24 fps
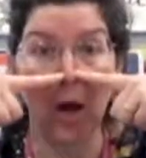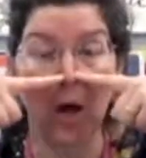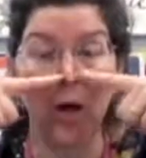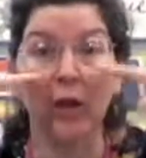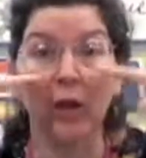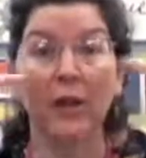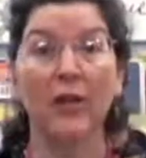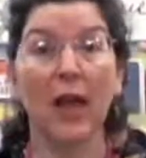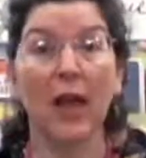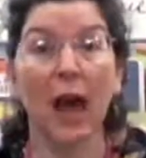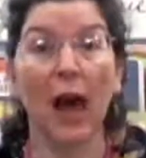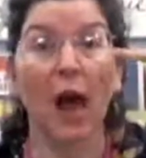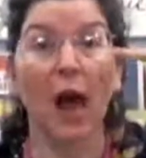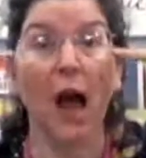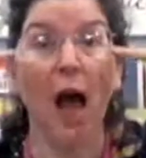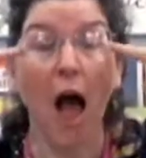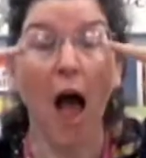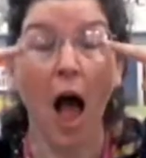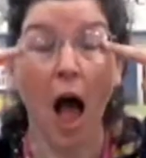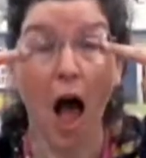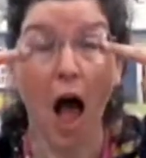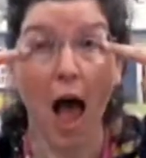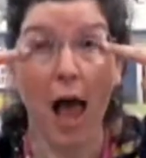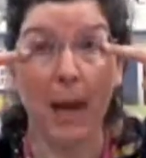boxer,
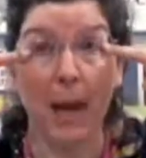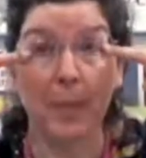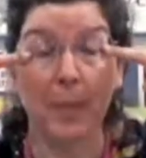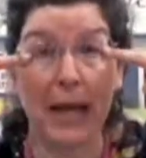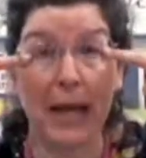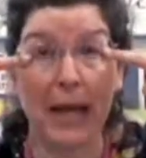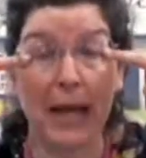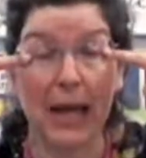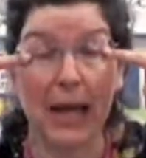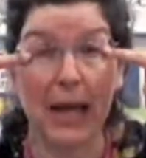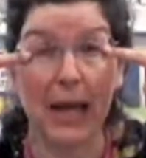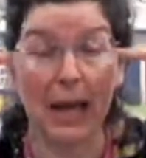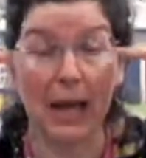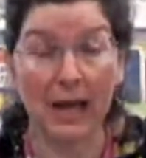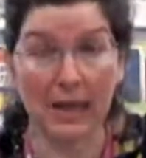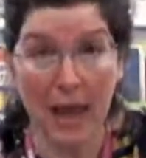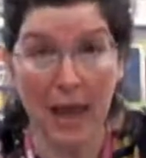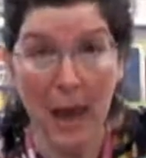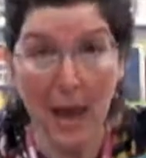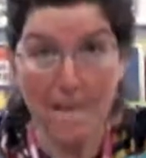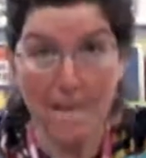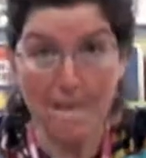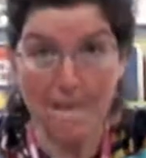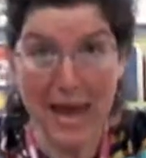eye
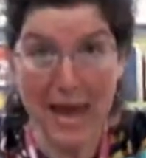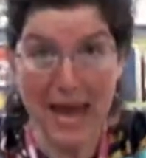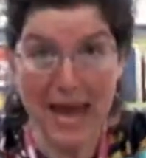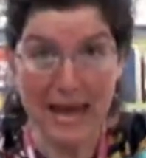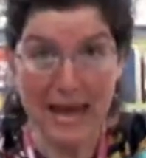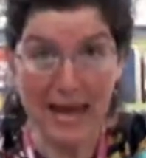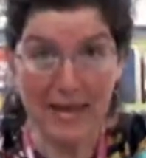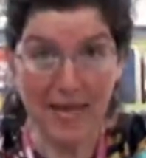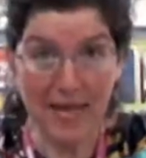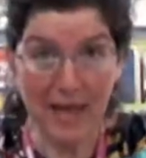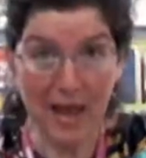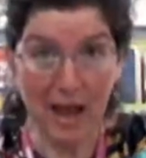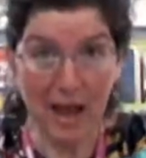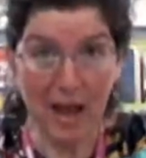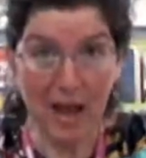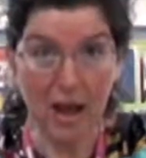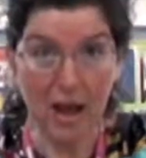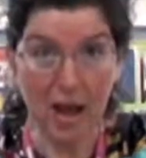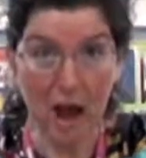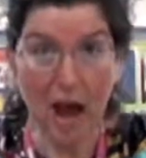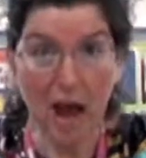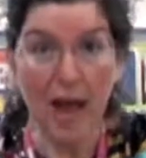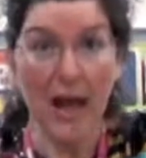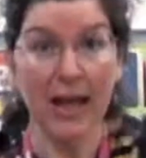blinkers, main
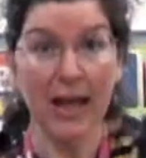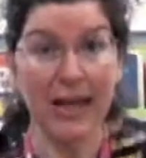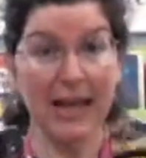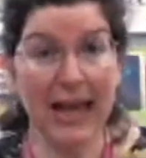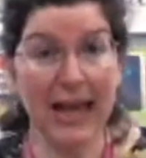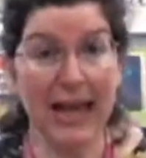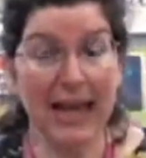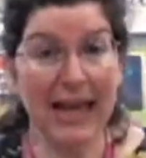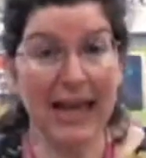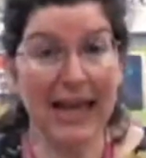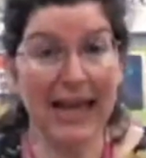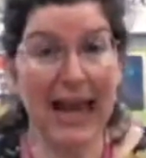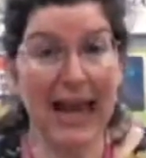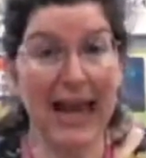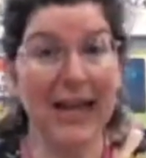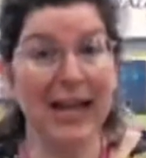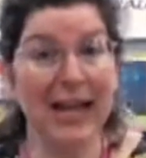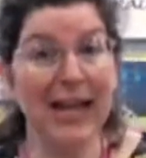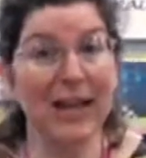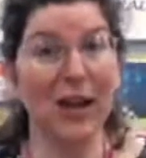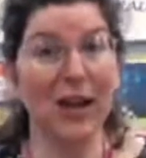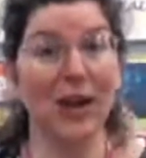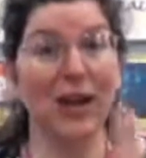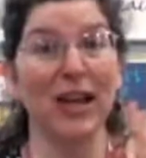thinker, nicky
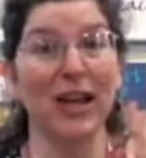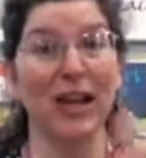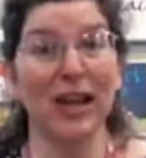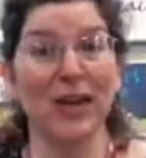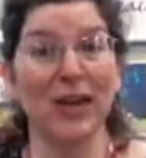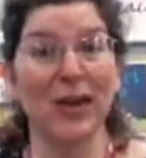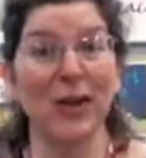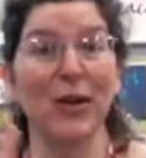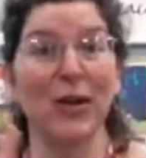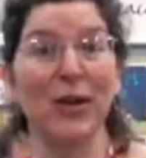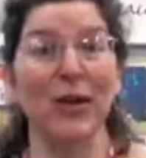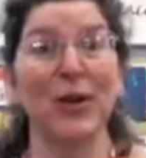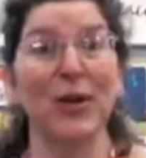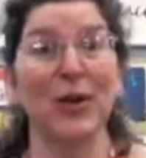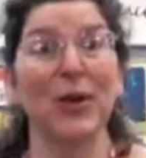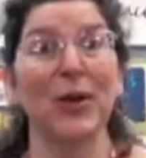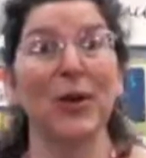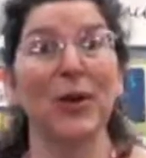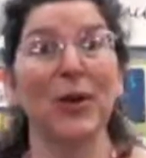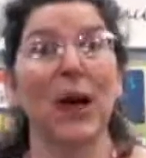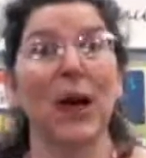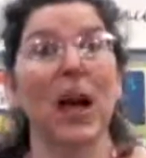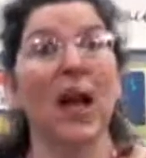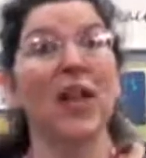nacky nocky
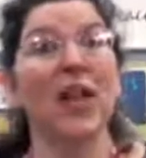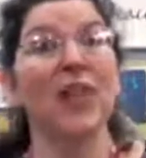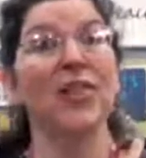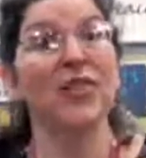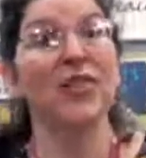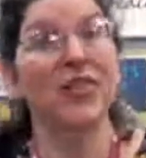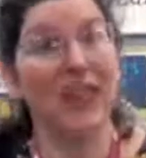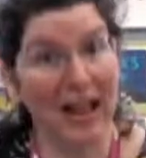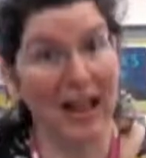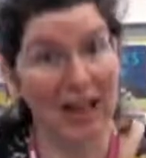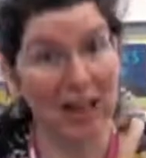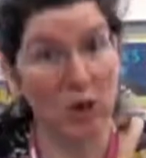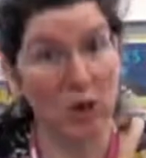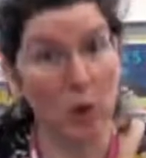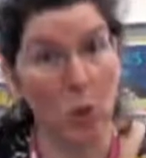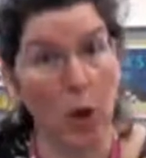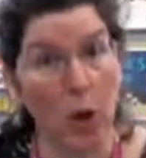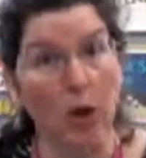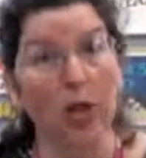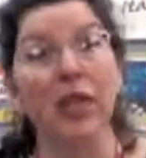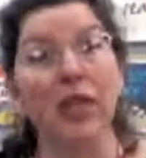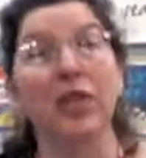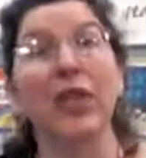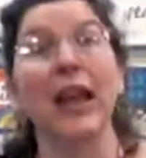noo. That's
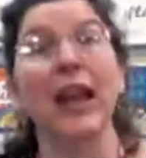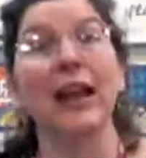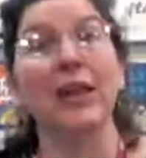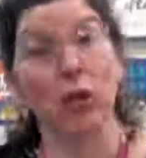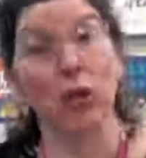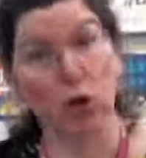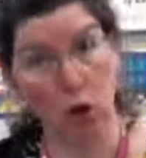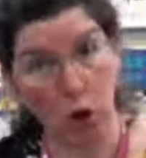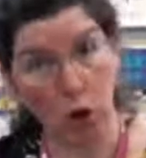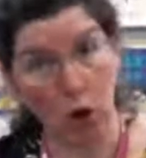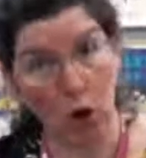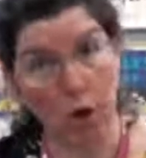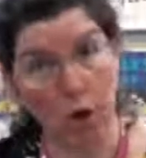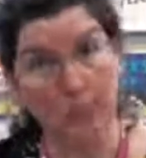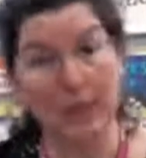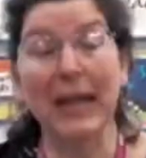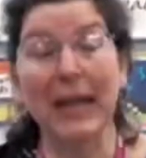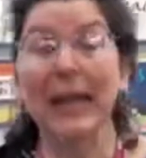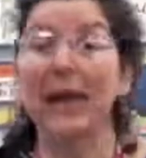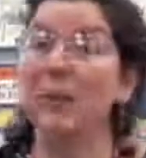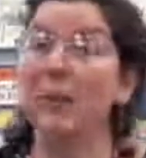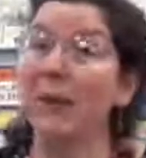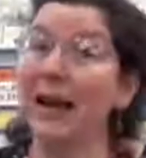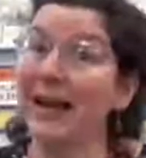what they taught
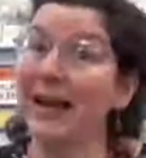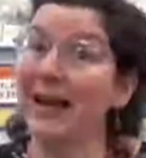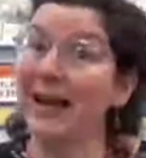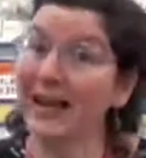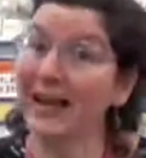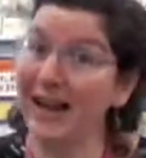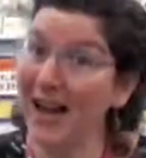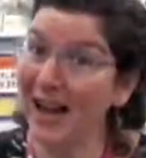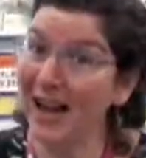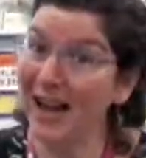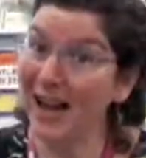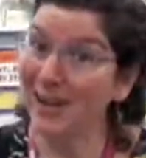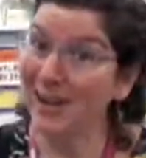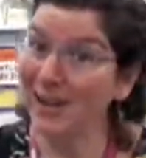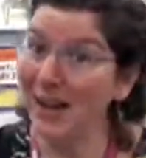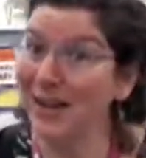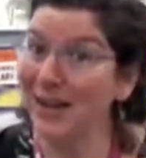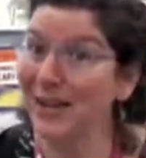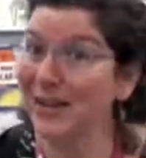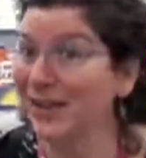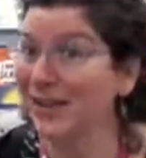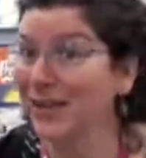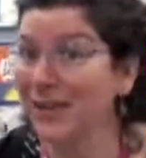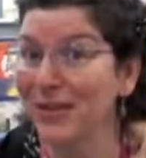me when I
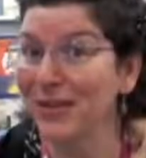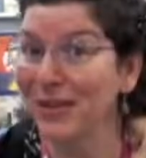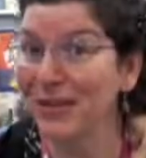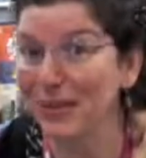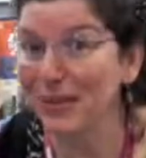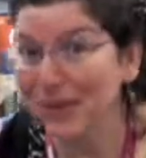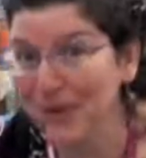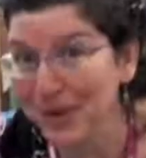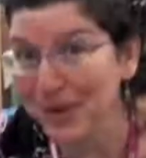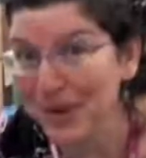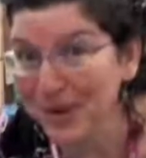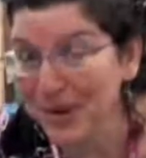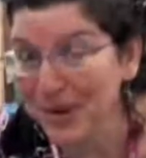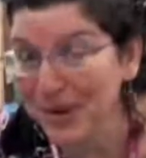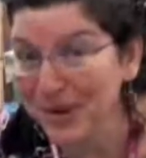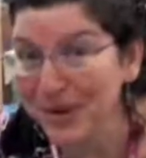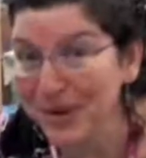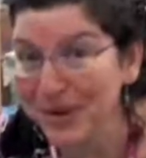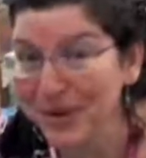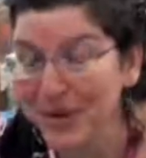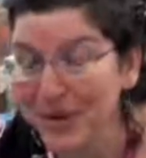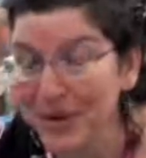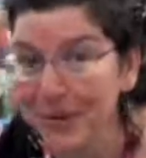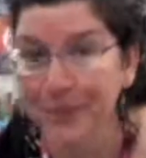went to
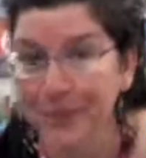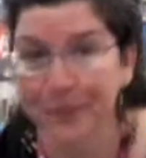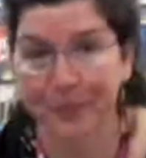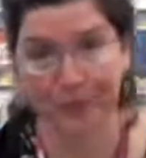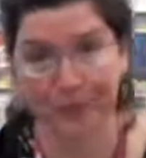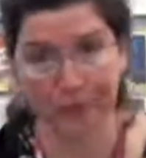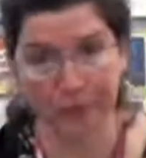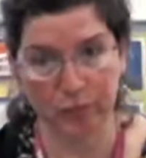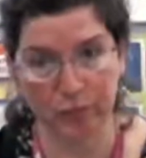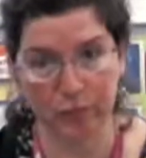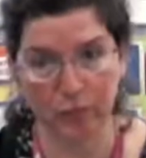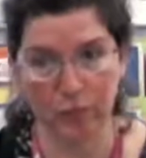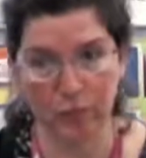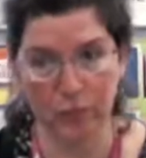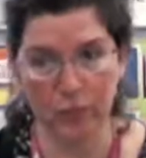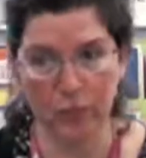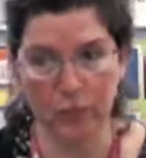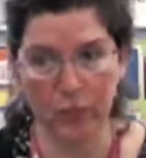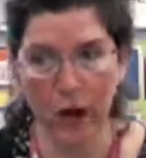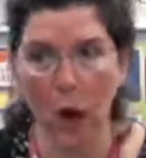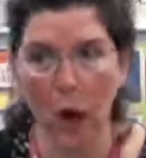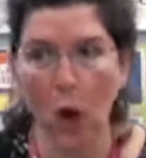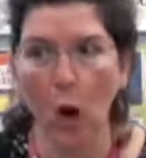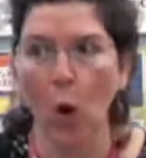school.
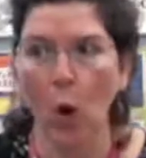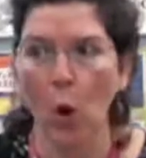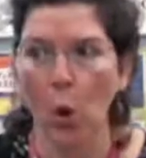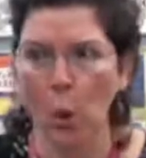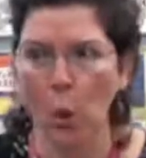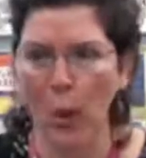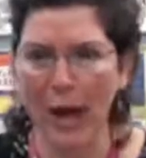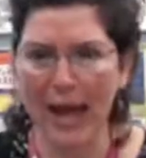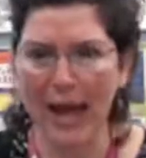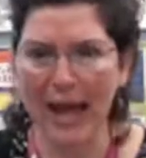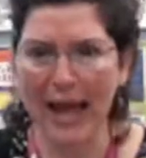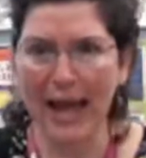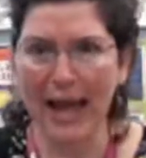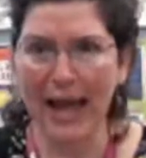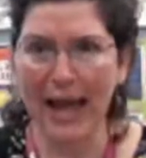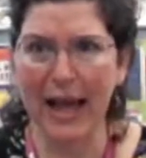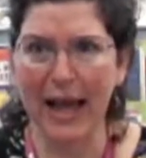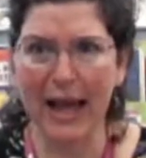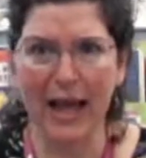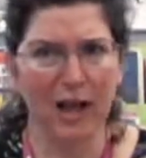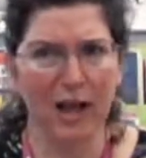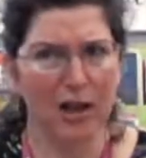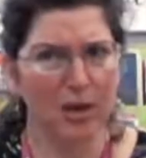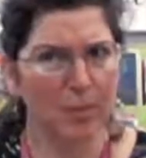
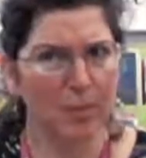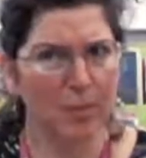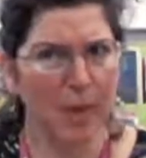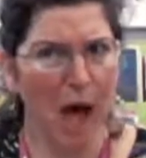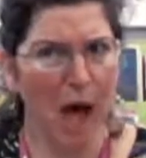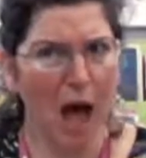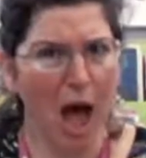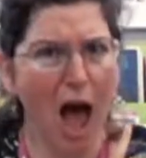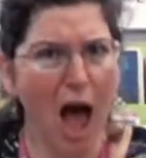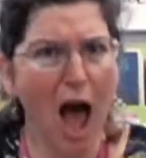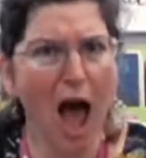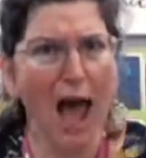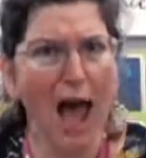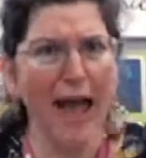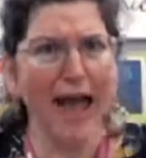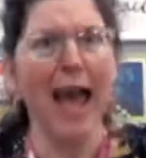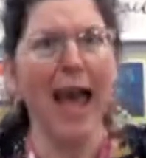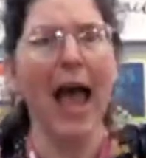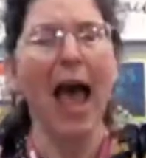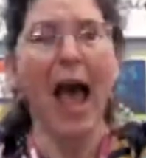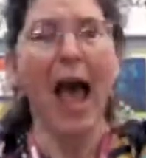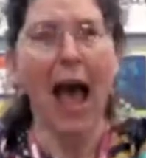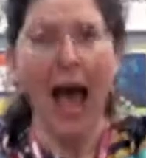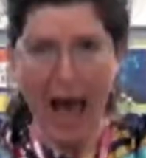With my
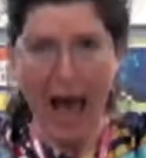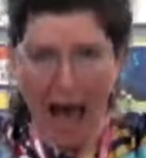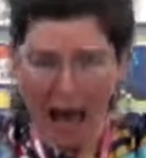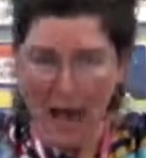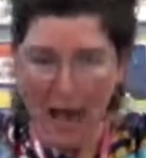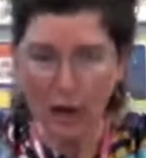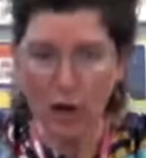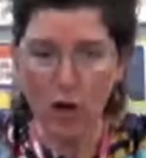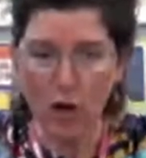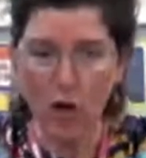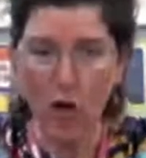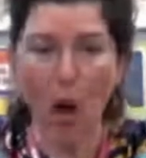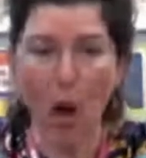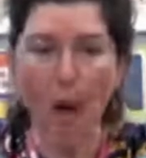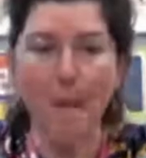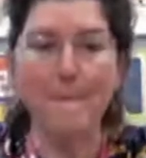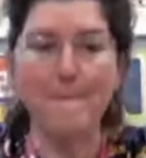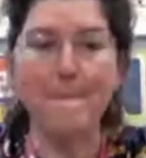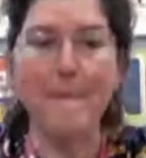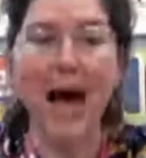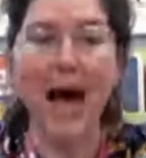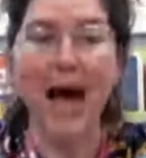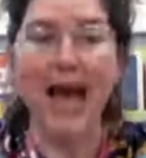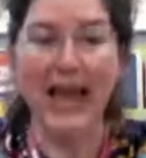hands
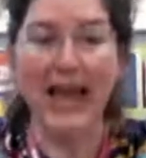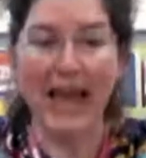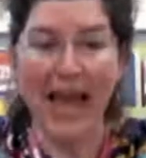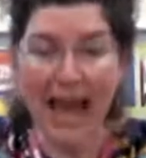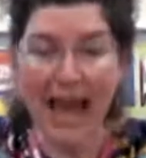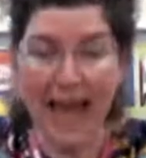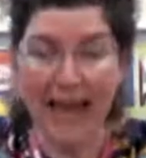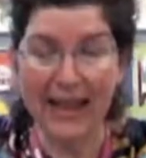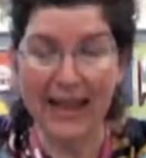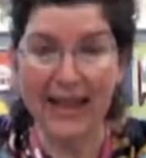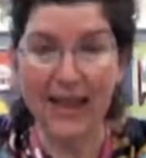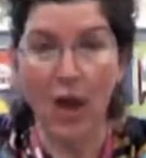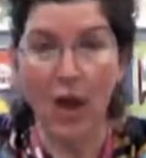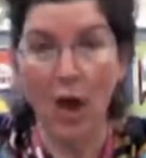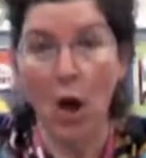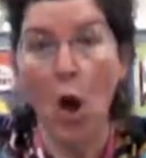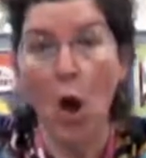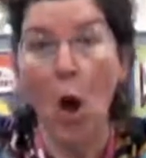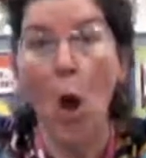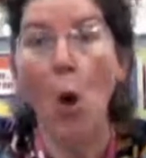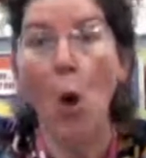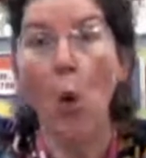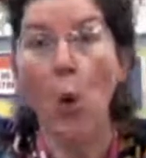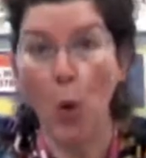on my head,
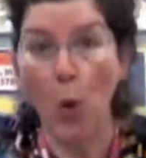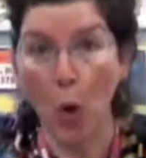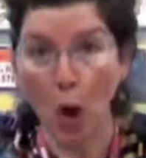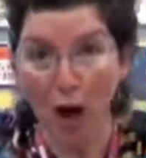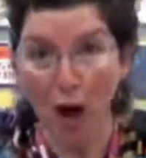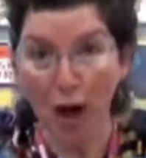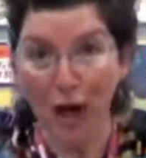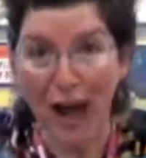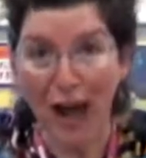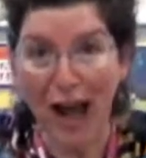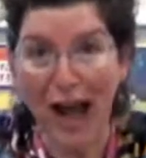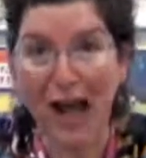what